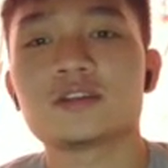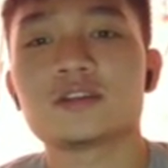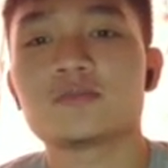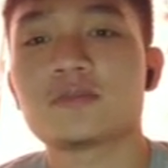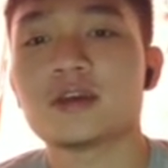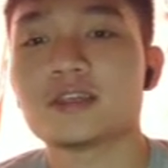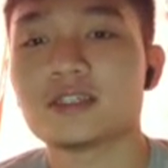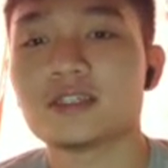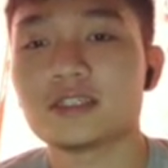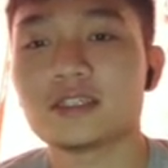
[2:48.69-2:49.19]

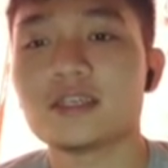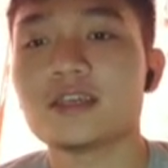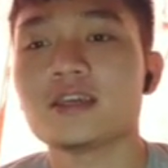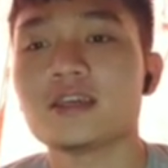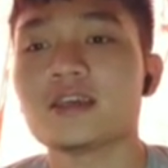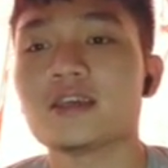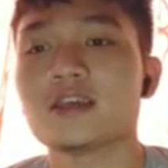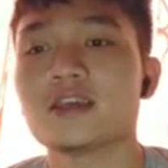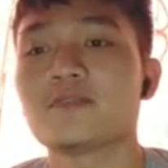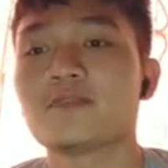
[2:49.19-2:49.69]
by sea
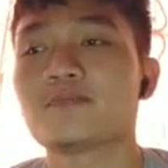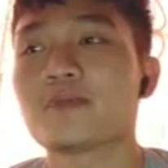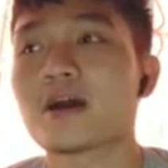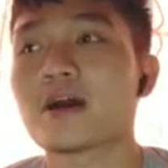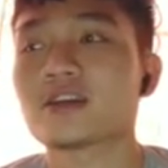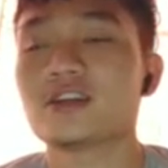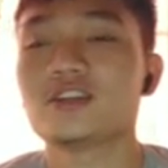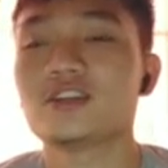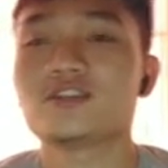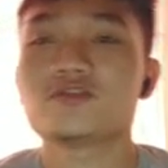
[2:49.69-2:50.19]
in
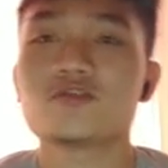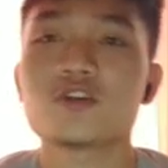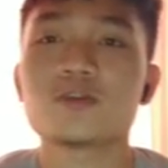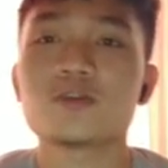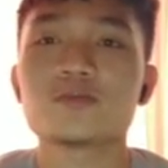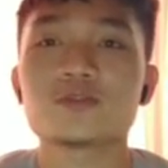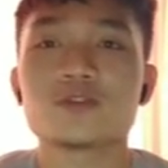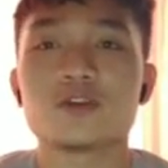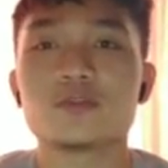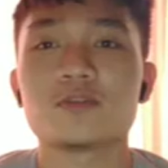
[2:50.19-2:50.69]
package
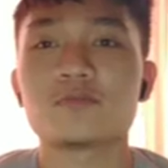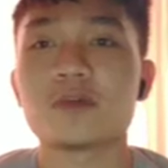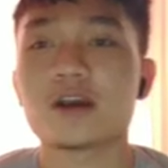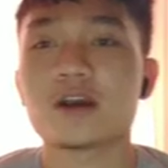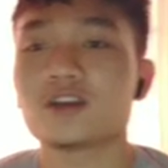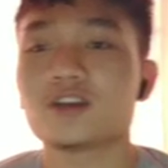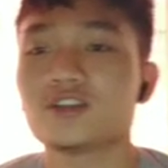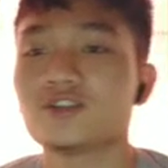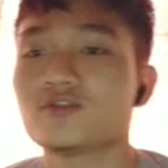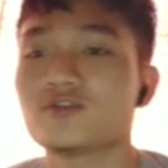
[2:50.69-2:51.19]
form. So in
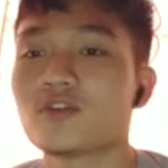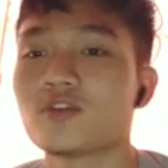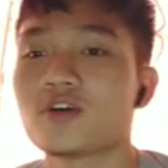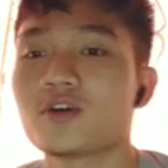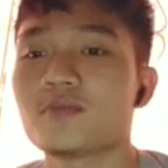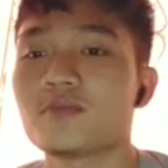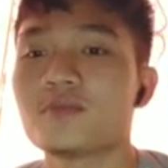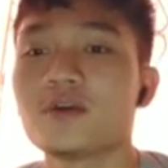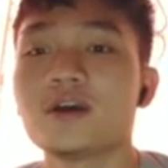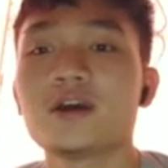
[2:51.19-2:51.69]
package
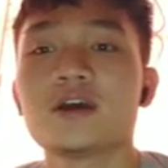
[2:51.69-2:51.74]
form,